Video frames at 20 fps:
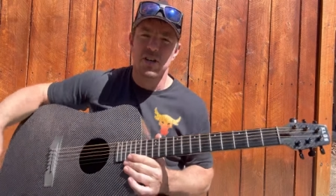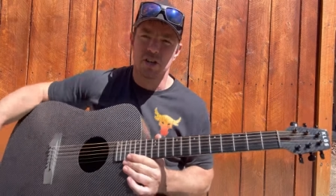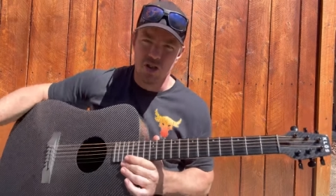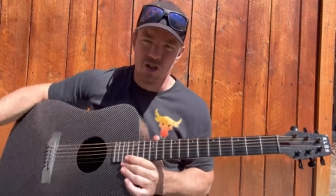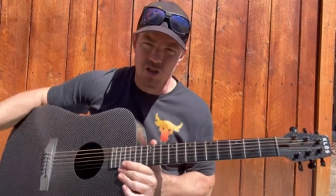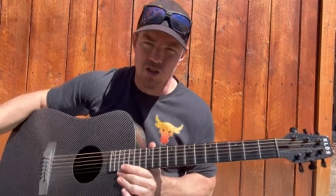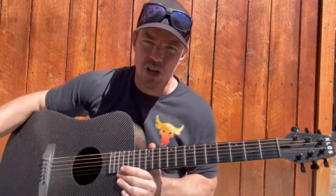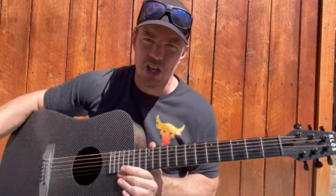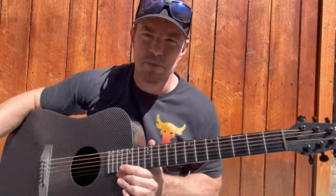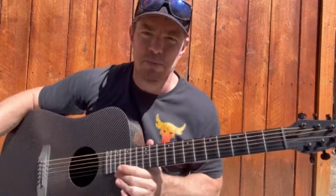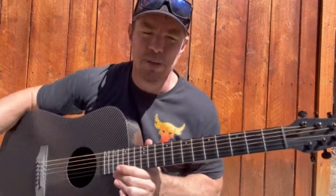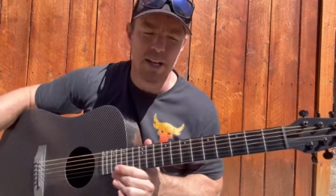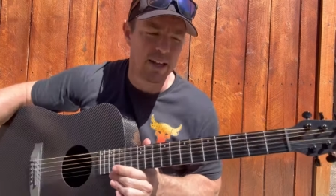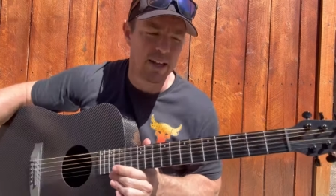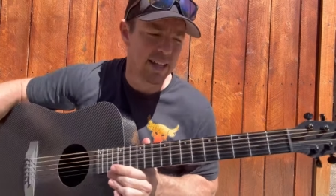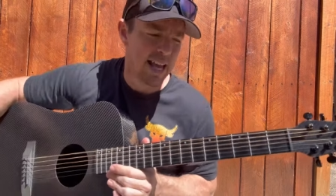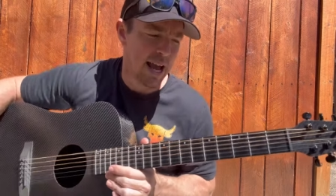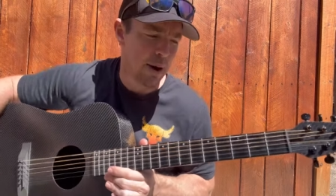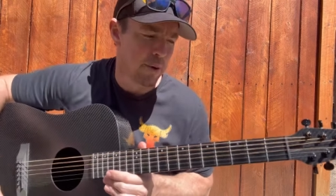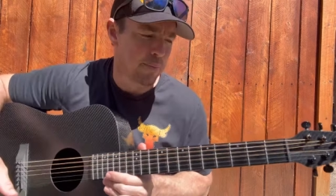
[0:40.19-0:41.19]
Trust me
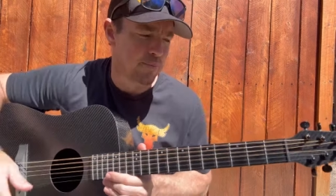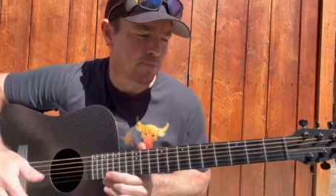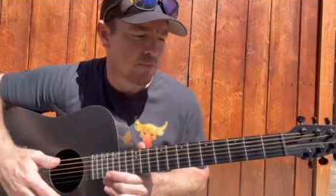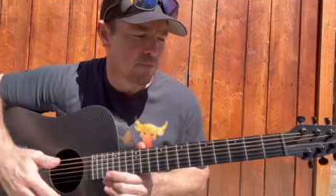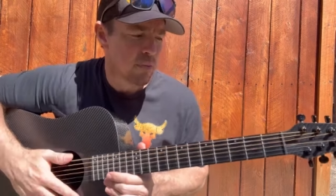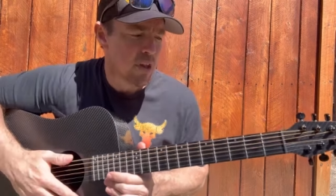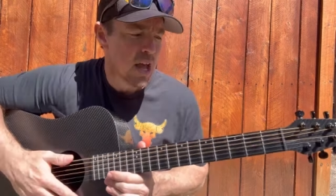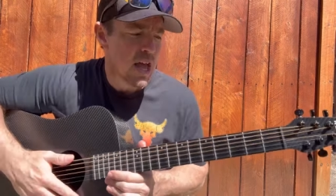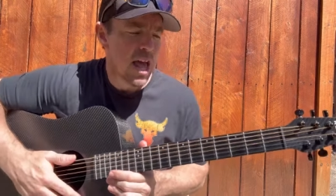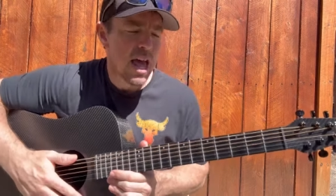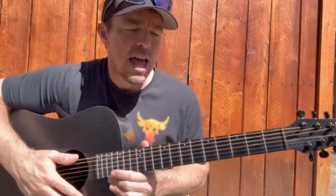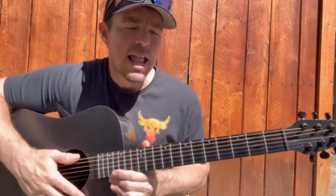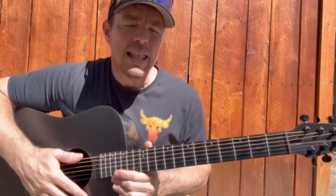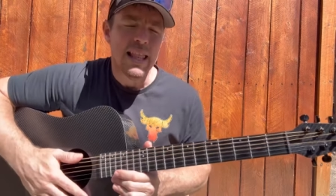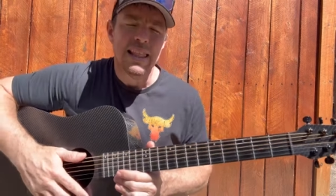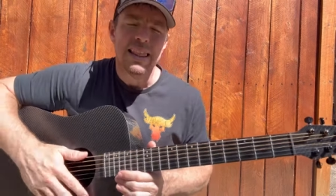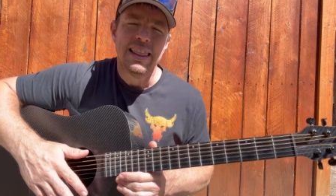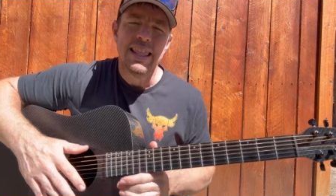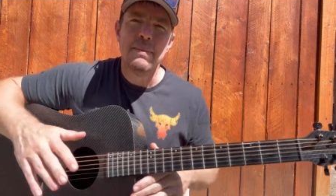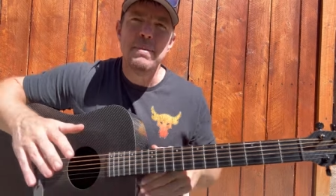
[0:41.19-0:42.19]
on that one.
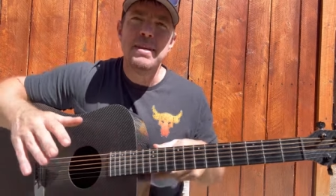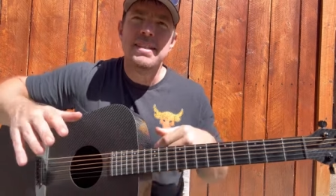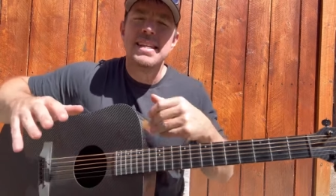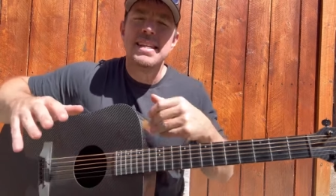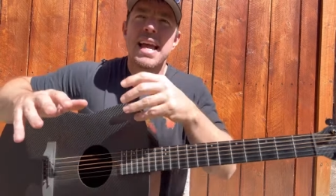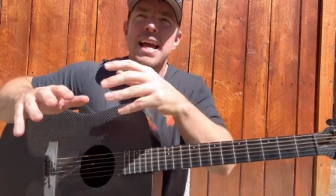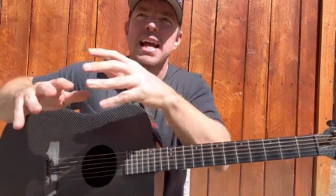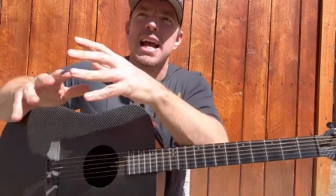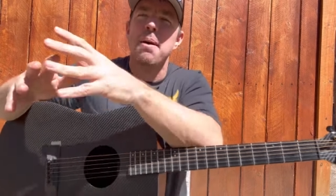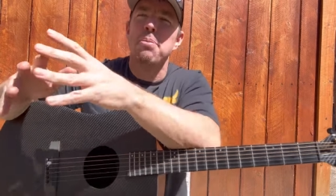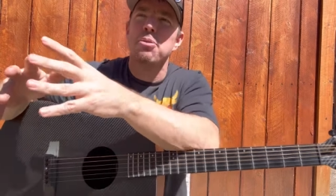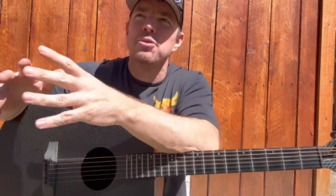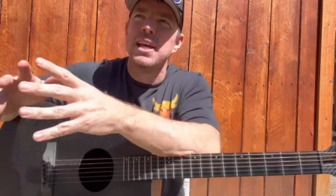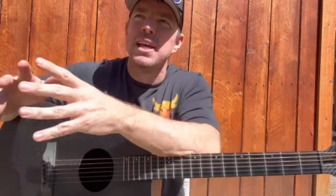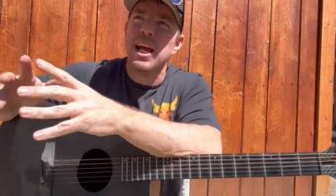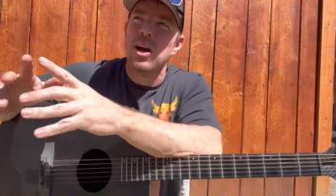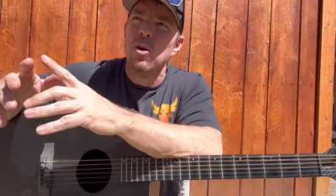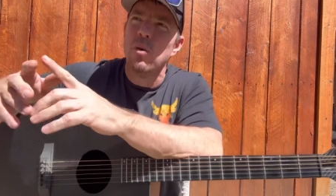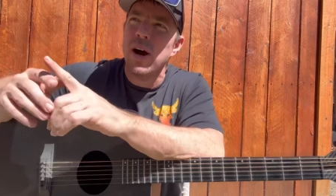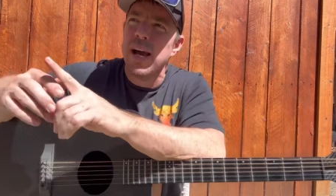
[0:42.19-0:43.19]
Let me say a couple
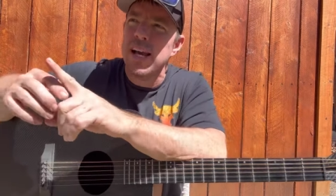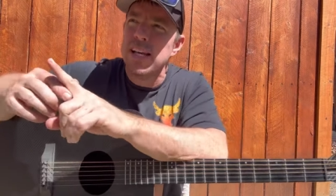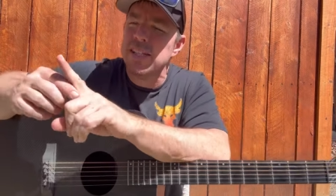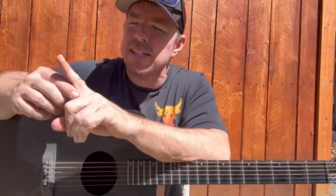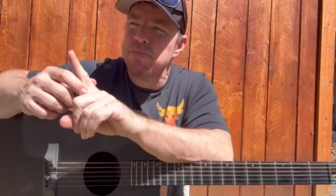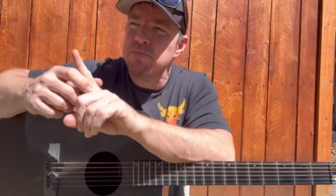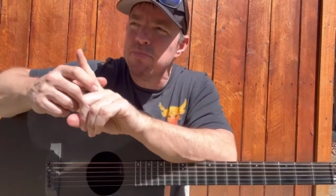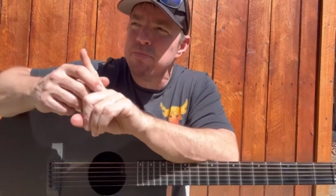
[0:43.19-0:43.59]
takeaways,